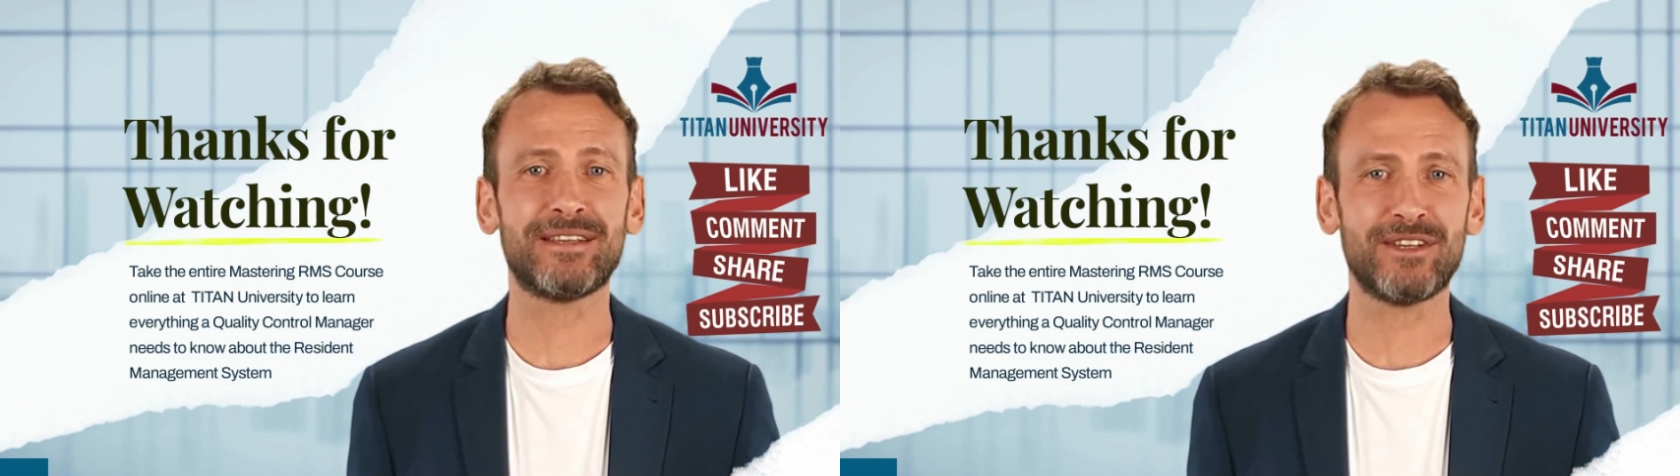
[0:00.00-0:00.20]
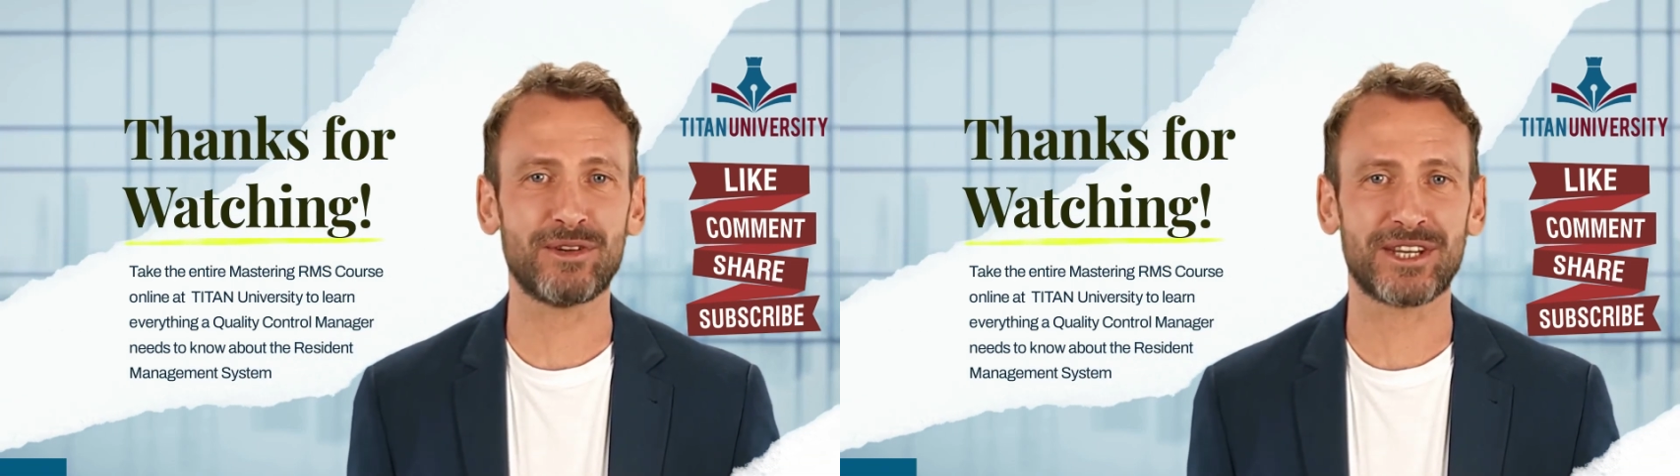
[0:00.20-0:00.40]

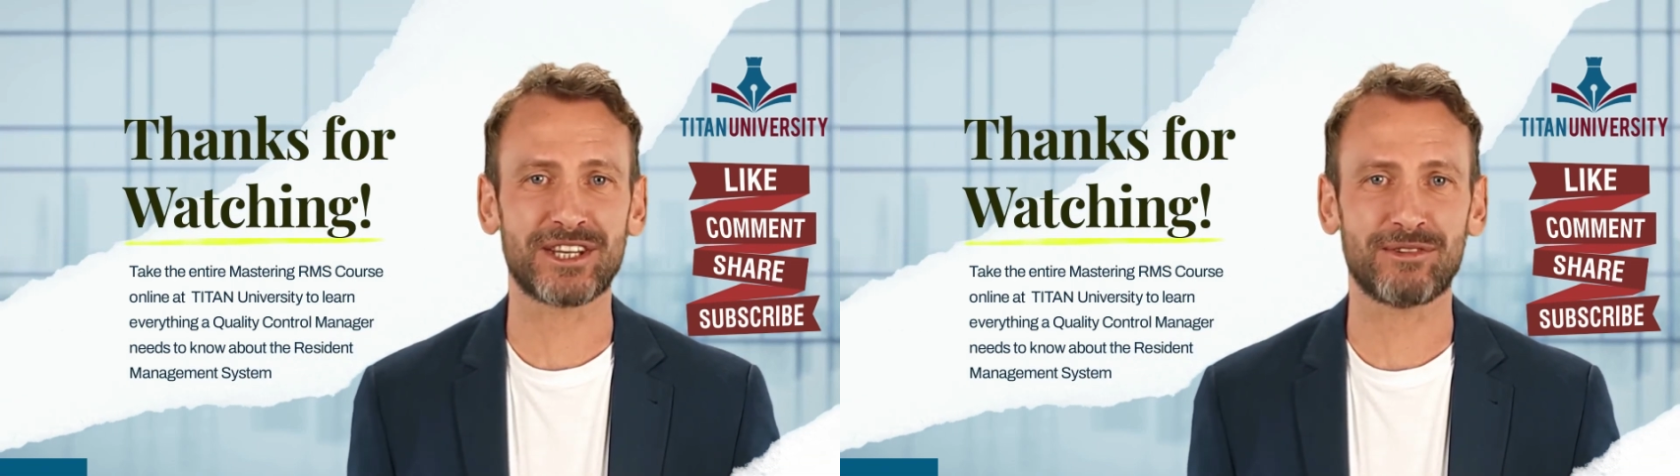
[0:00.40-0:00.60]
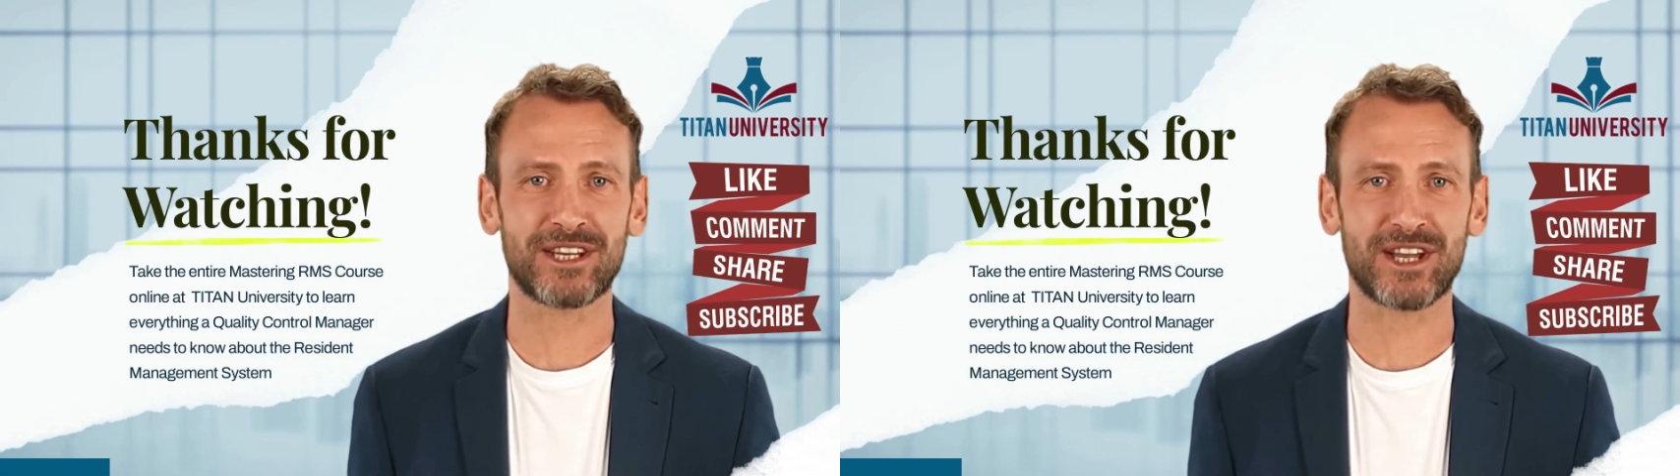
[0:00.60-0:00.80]
the
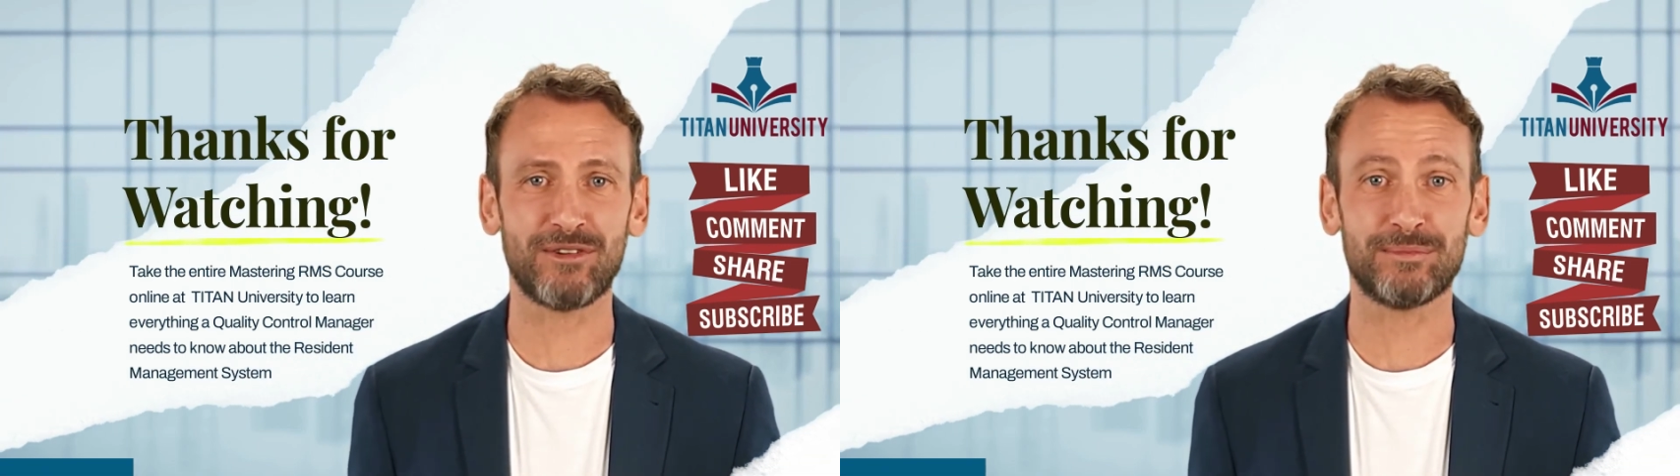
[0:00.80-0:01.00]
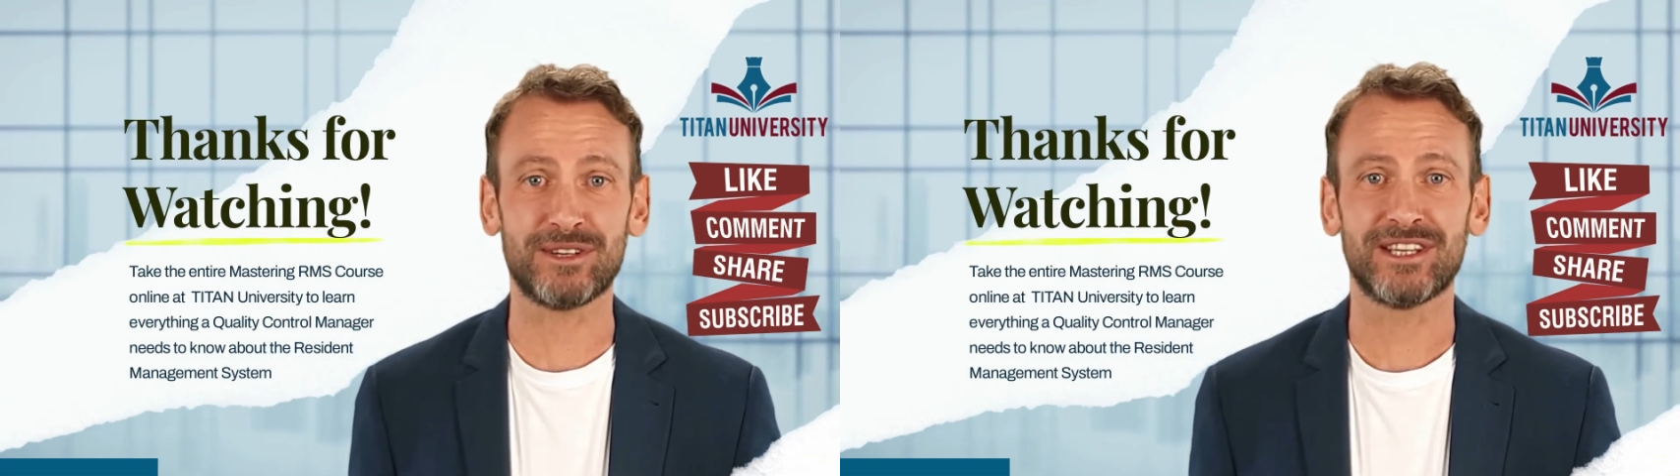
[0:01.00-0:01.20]
leader in
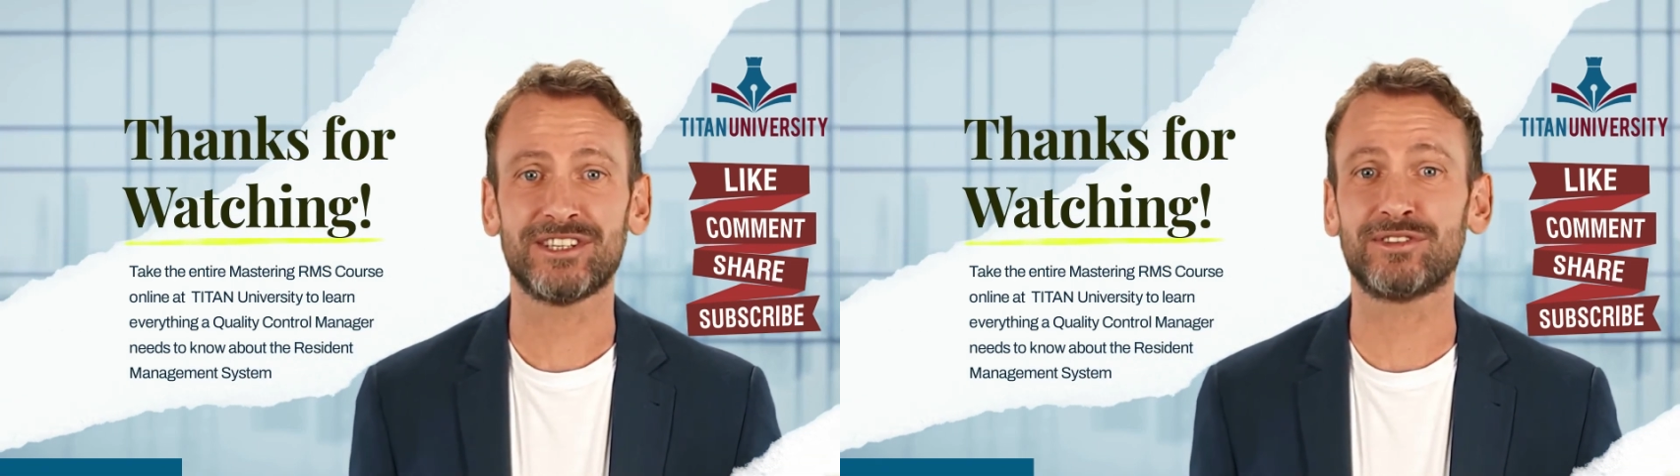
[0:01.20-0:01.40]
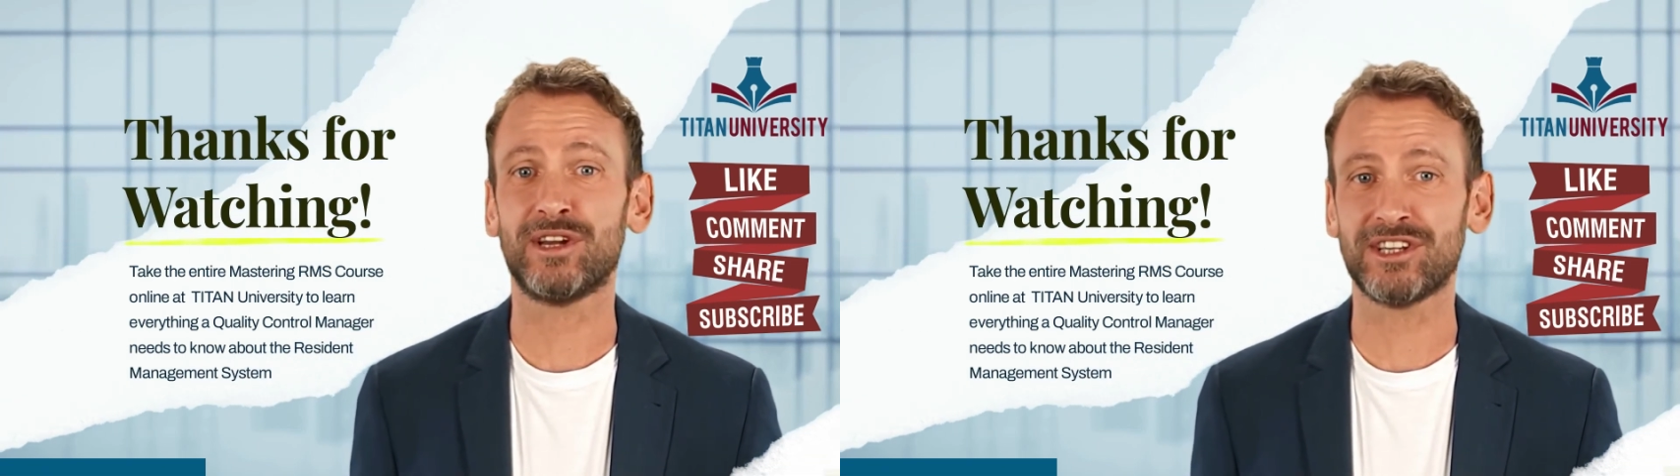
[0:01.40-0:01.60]
government
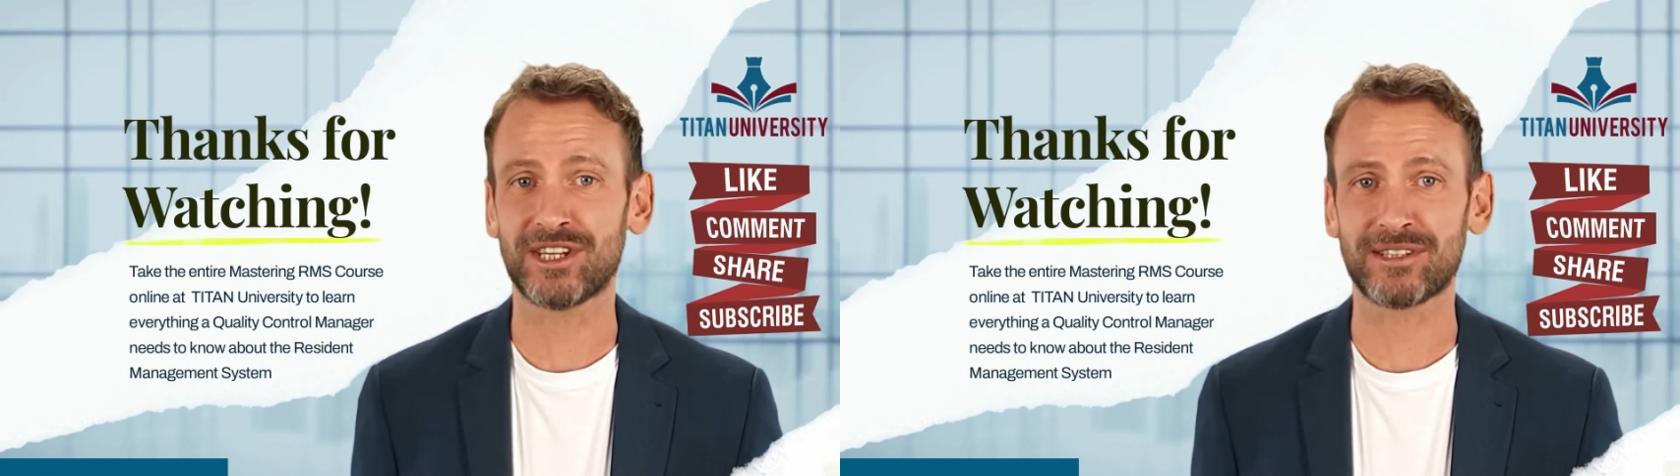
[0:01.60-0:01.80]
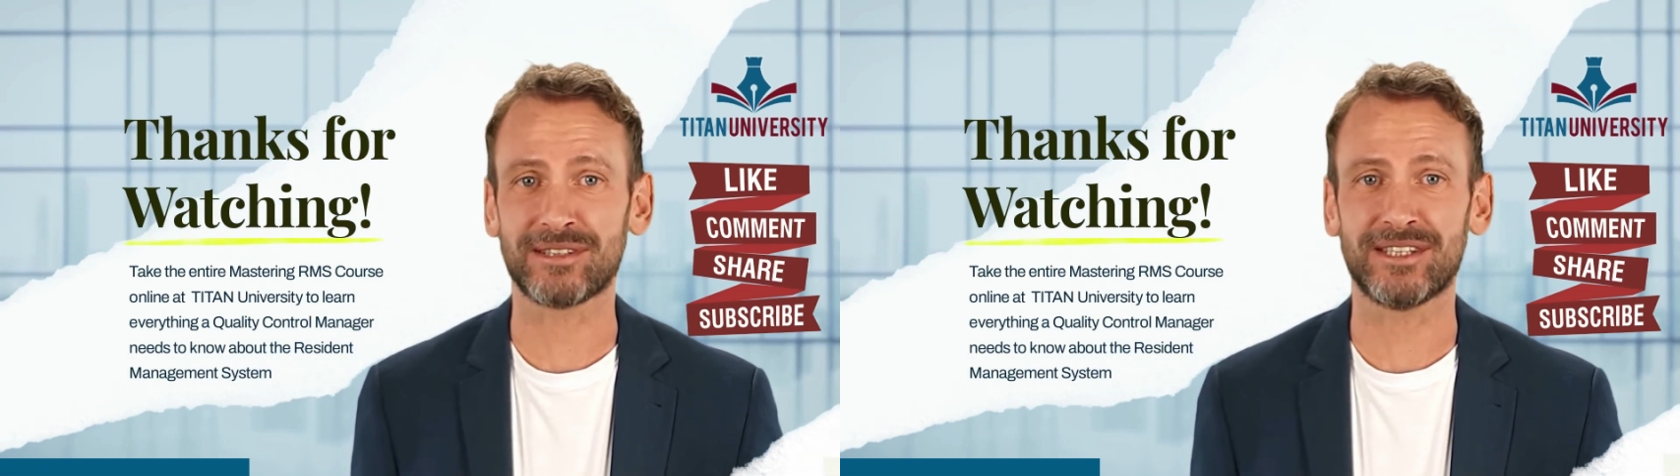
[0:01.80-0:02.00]

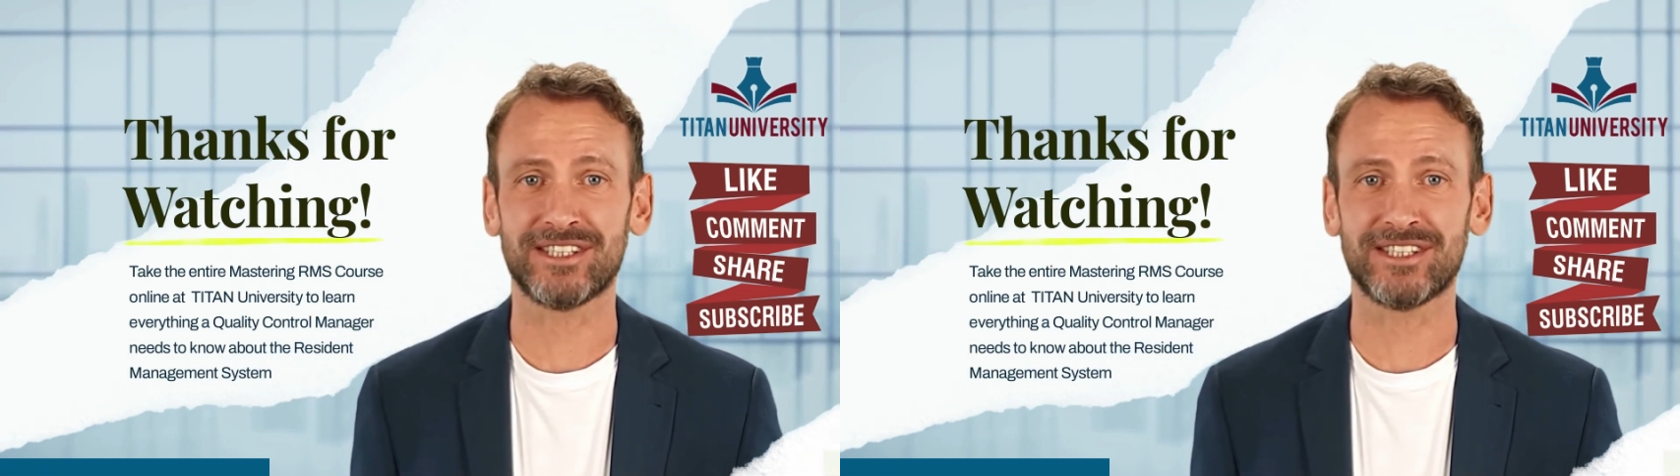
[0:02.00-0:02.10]
construction,